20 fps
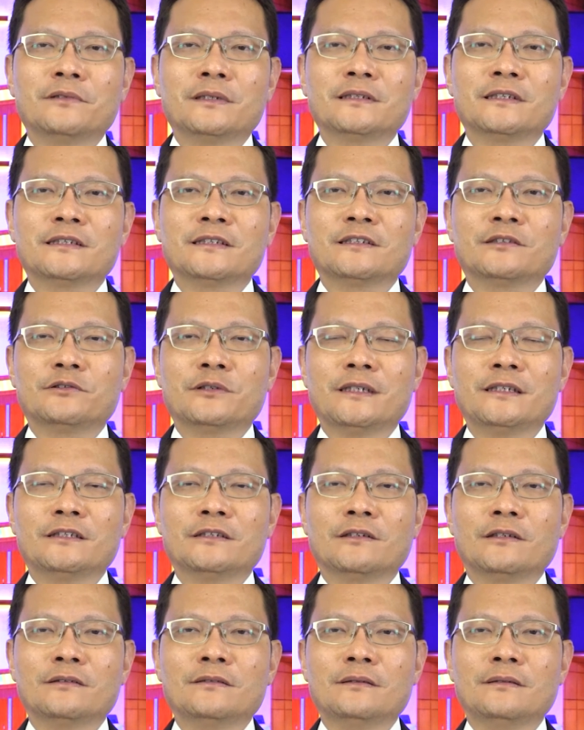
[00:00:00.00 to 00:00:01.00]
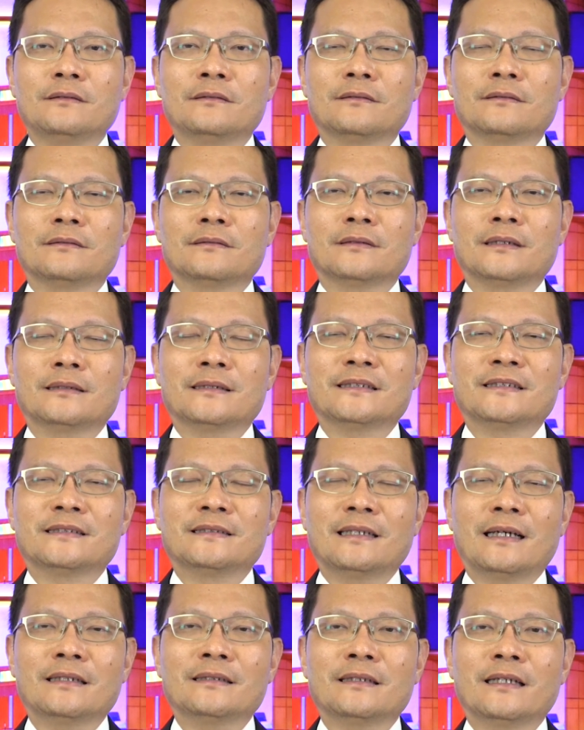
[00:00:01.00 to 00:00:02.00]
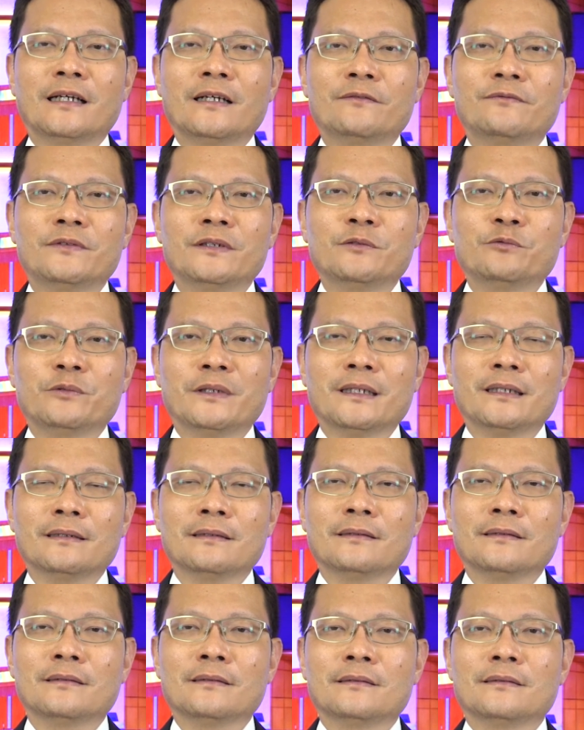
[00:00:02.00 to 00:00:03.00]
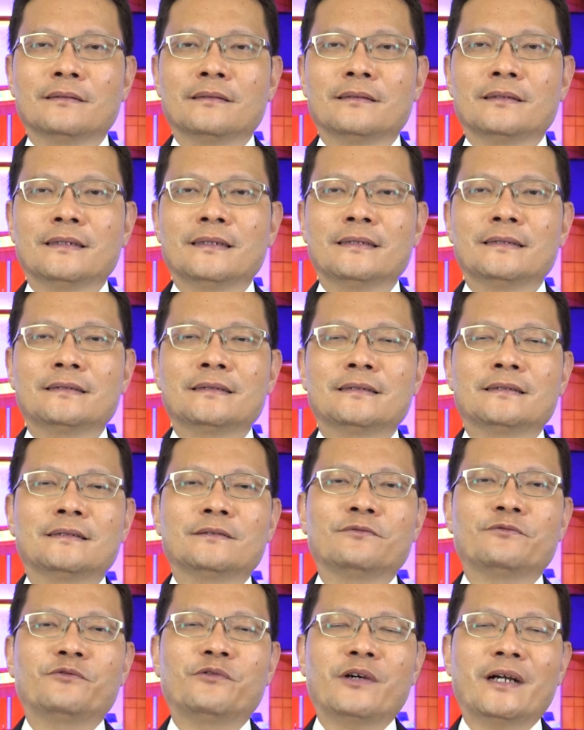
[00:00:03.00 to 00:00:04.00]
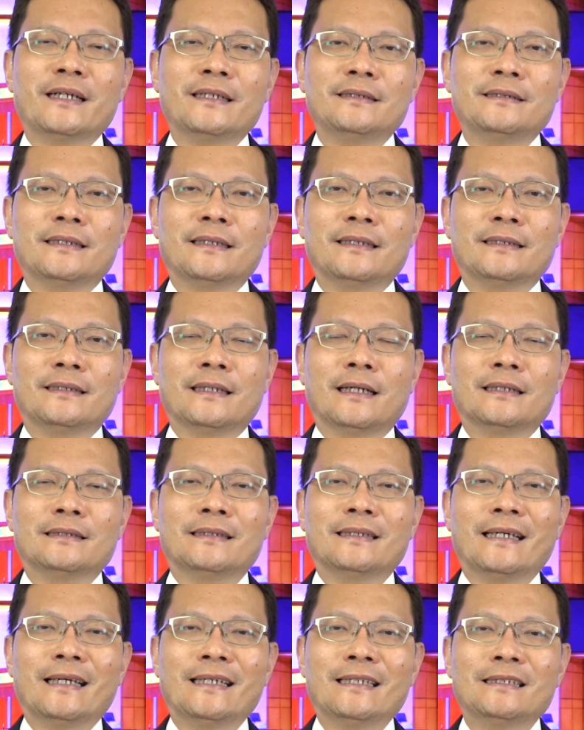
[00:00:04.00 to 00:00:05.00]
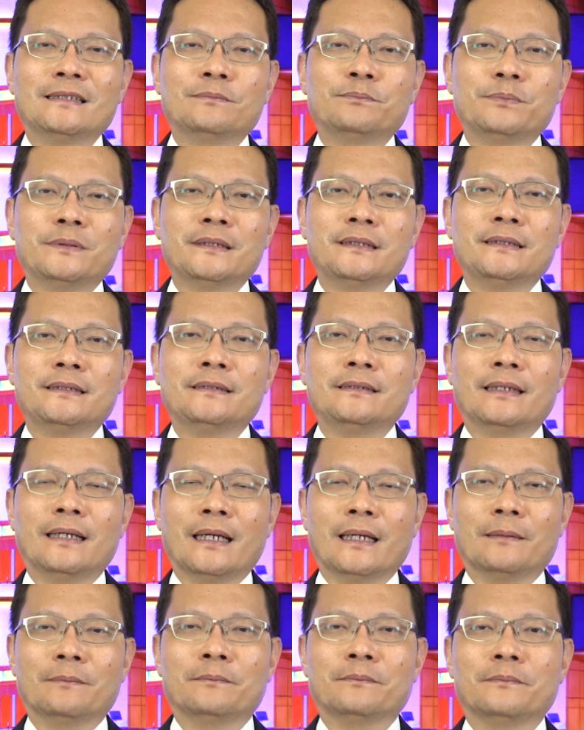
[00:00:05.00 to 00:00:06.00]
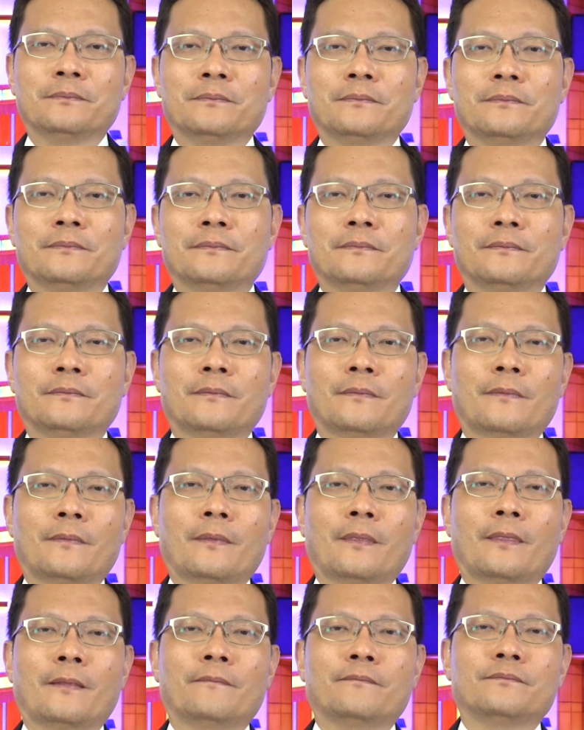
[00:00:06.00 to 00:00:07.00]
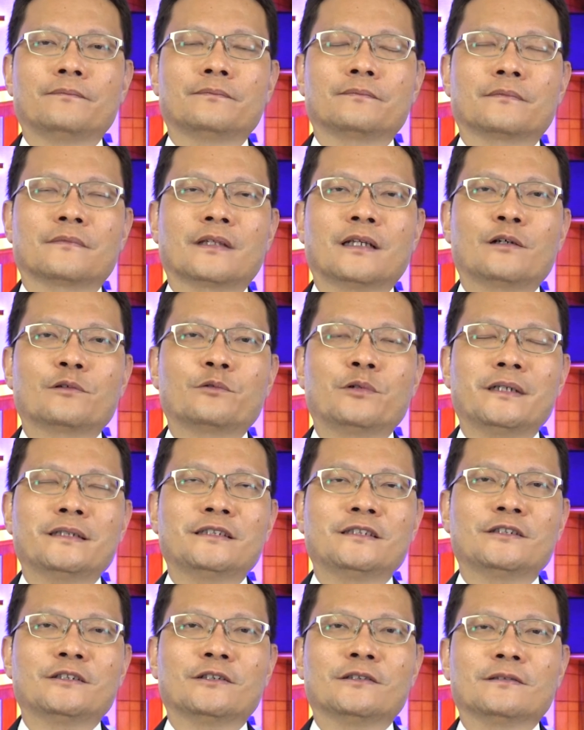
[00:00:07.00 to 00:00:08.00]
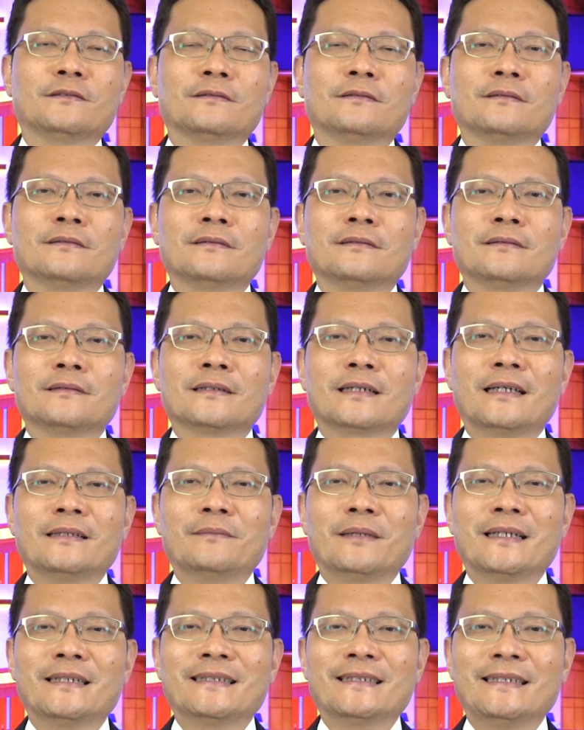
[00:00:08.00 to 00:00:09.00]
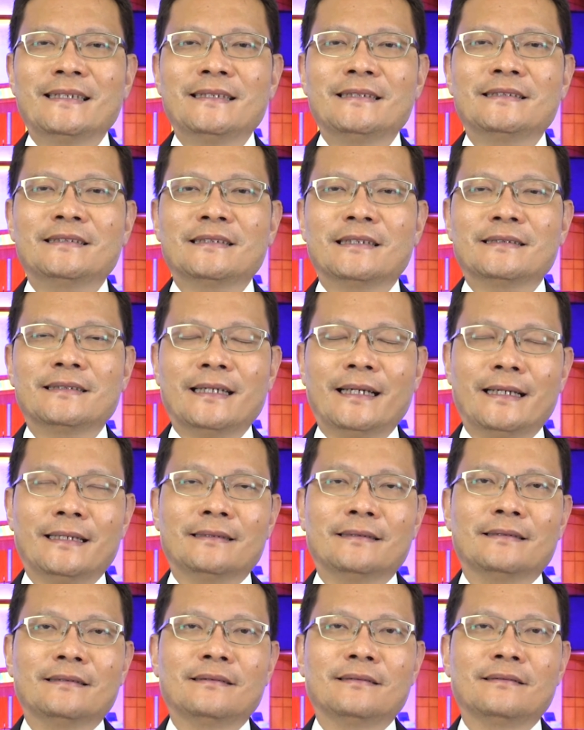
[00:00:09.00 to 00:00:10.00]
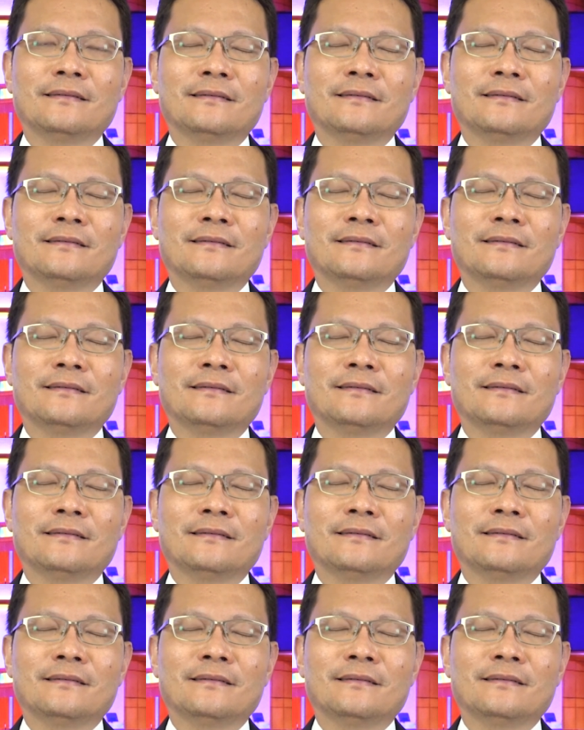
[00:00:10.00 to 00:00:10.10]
registration that is done every week is Friday at 8 p.m. Now, question, can my kids attend?